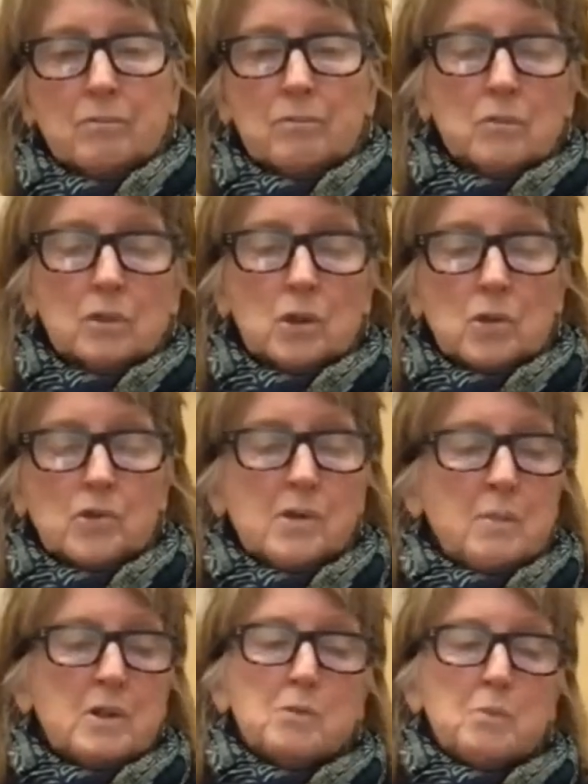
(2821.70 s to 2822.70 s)
you know,
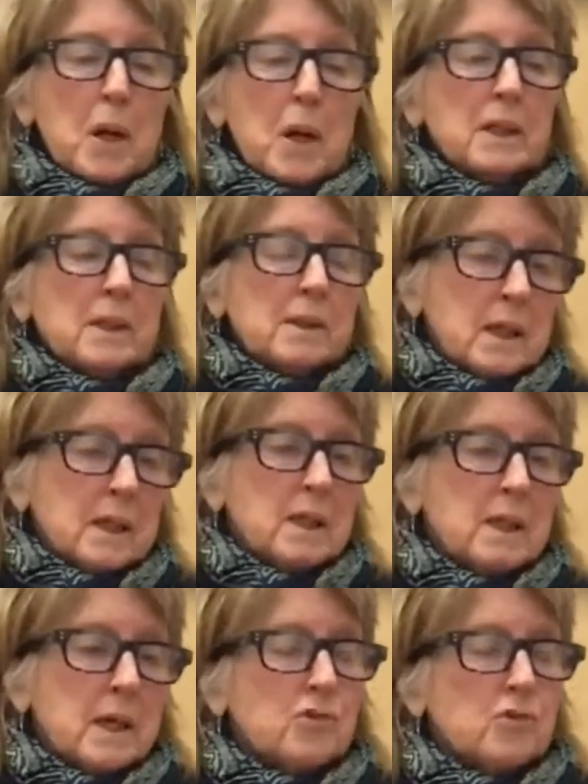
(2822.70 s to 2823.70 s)
someone's pregnant and they need
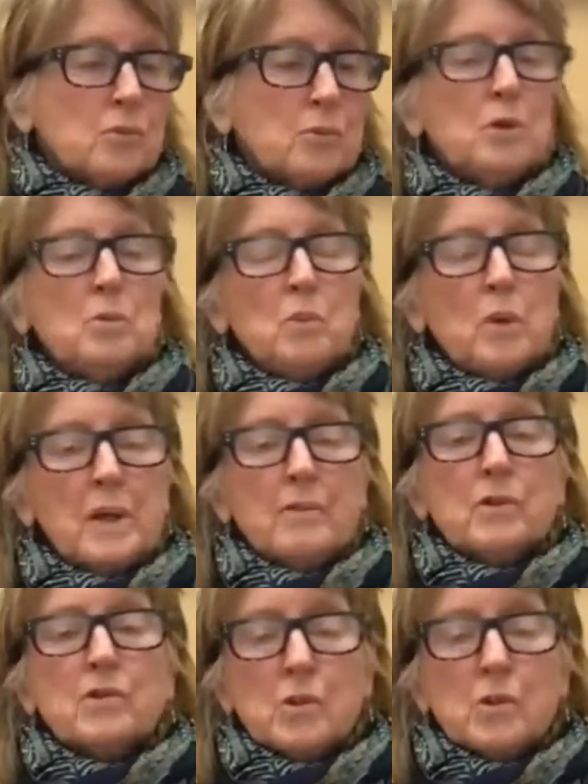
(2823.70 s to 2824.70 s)
an extra room,
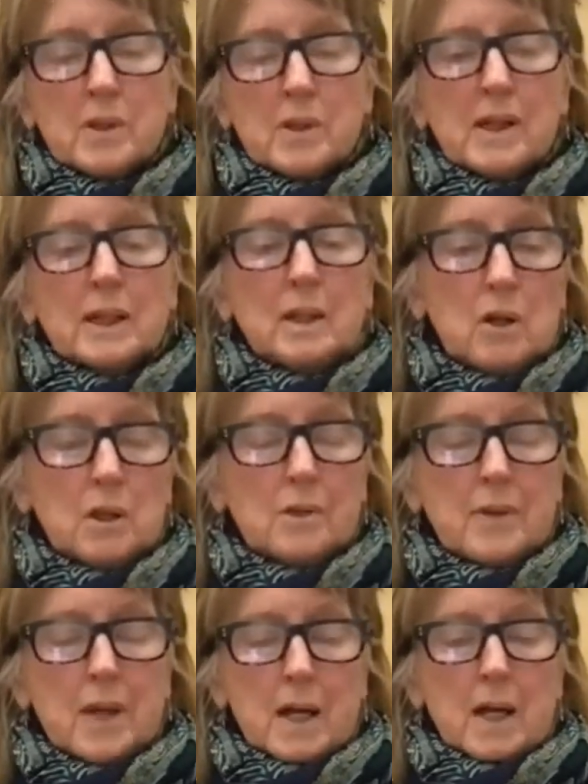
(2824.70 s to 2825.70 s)
whatever. So we settle all
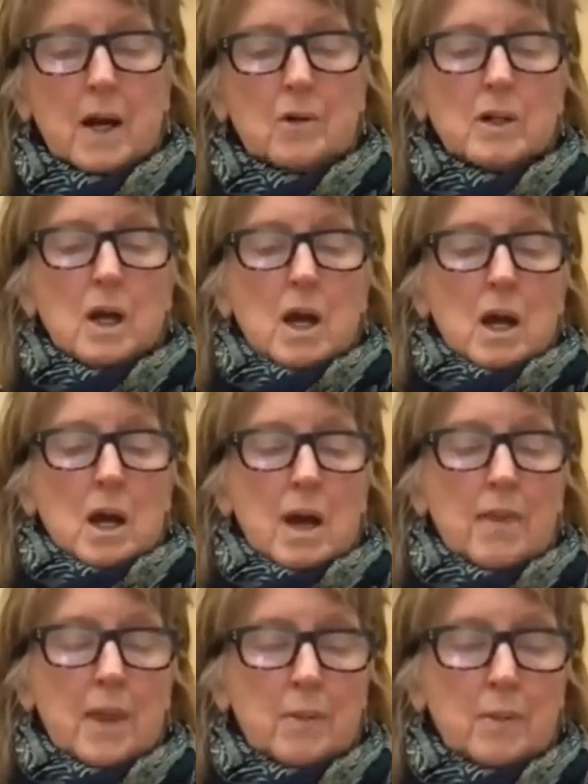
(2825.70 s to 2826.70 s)
of that out.
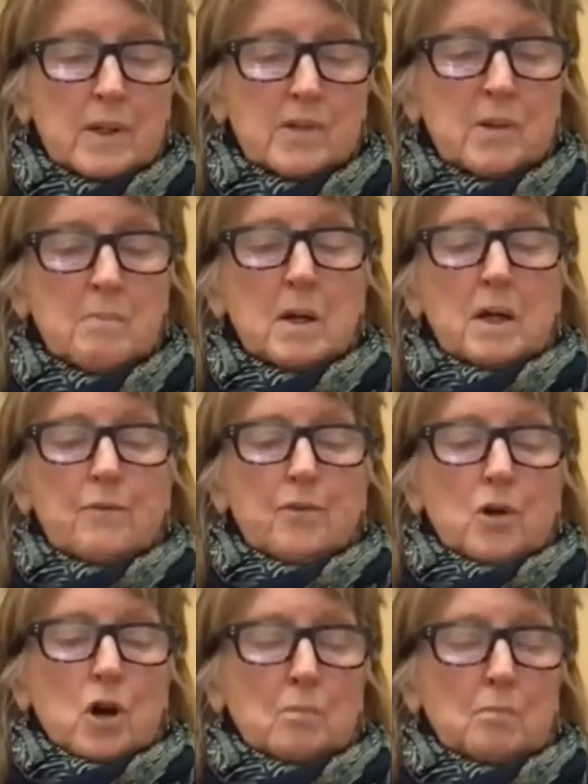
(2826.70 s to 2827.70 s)
And then we submit
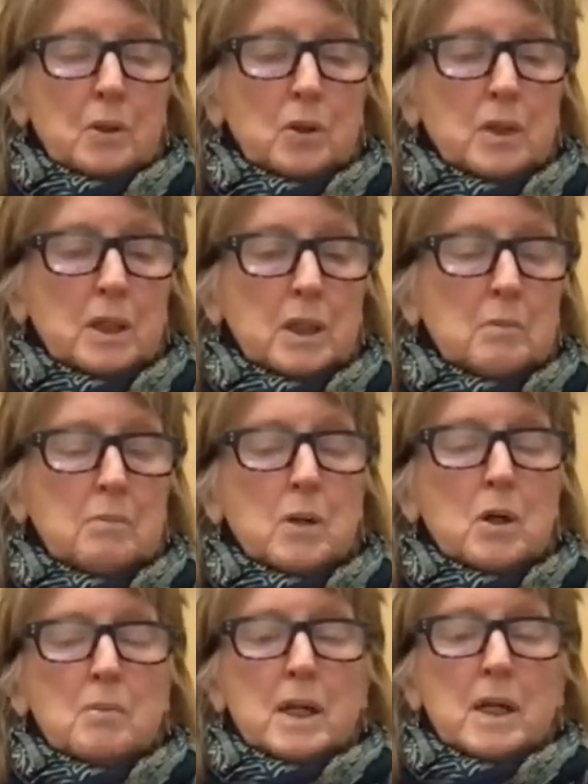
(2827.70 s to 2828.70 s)
for our building
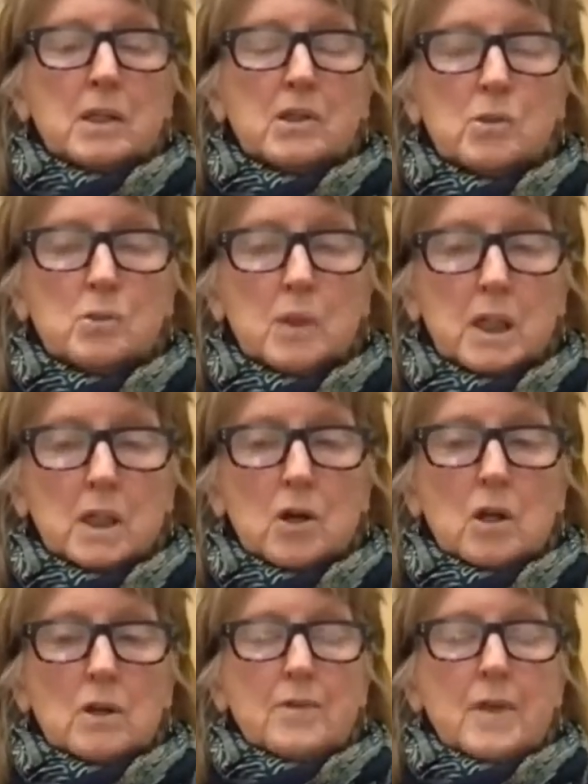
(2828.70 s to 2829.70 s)
permits, we get
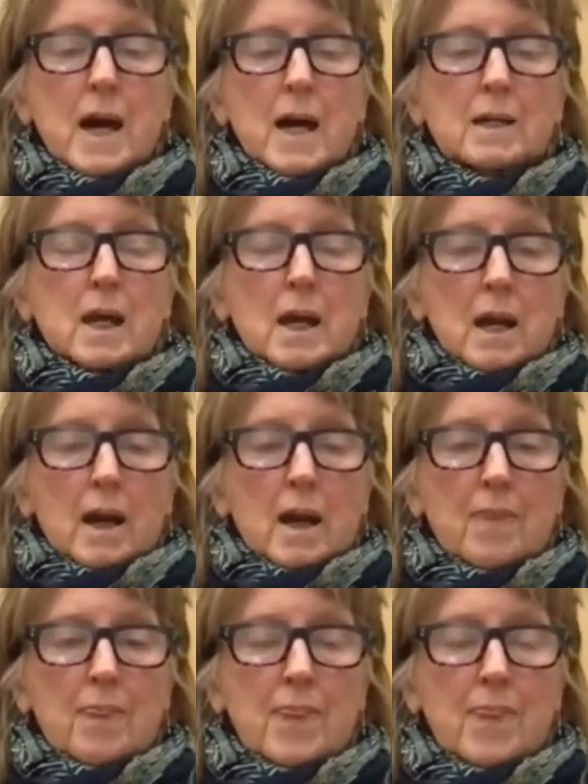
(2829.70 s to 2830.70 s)
all of that.
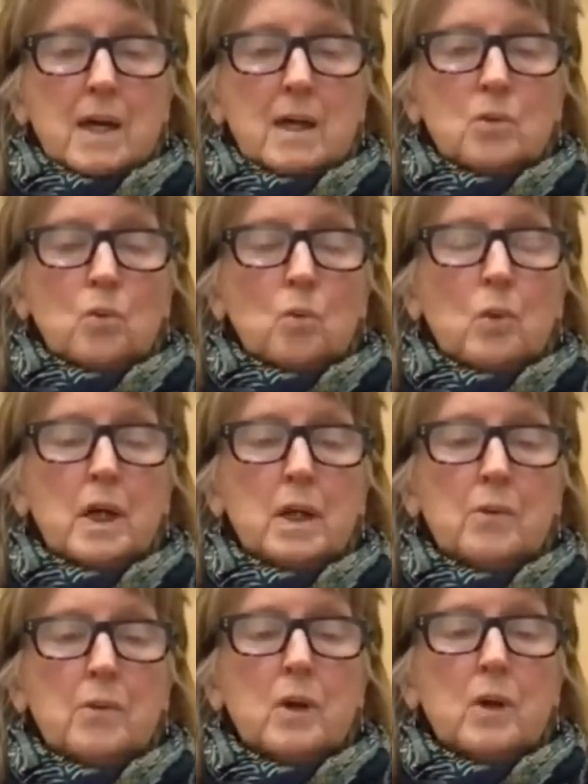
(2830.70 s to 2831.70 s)
And then we
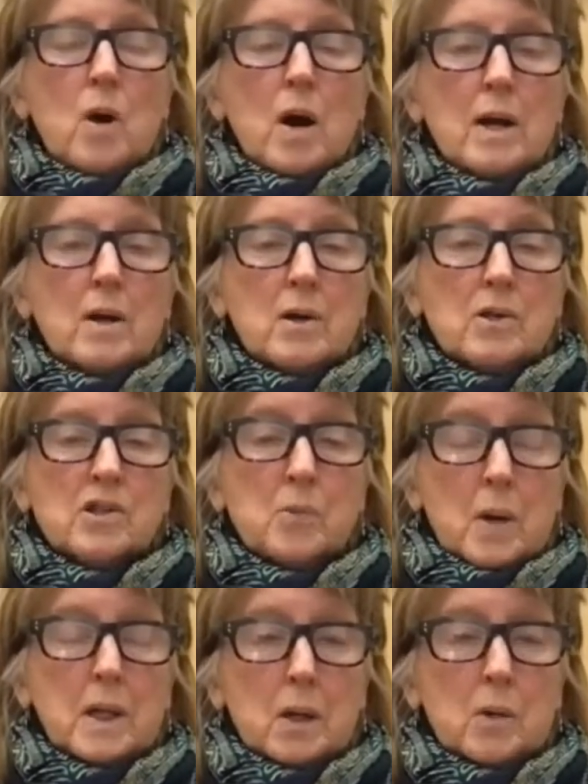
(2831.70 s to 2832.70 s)
require
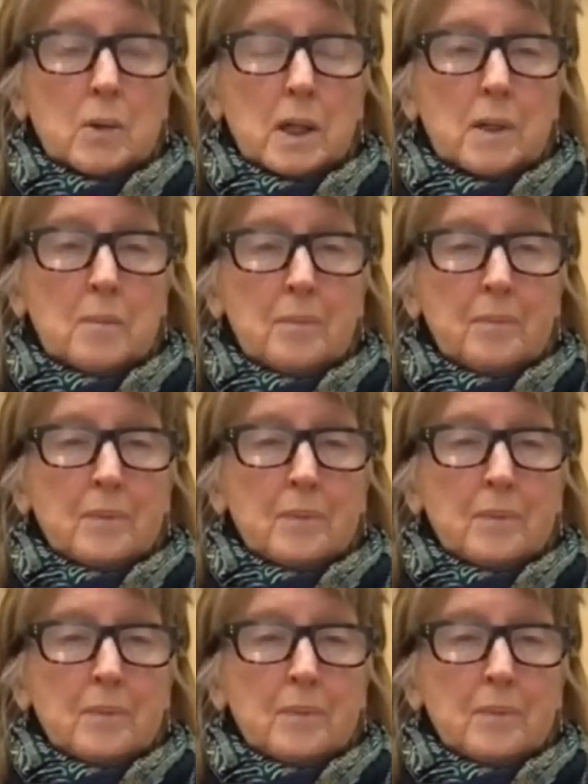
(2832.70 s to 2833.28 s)
sweat equity.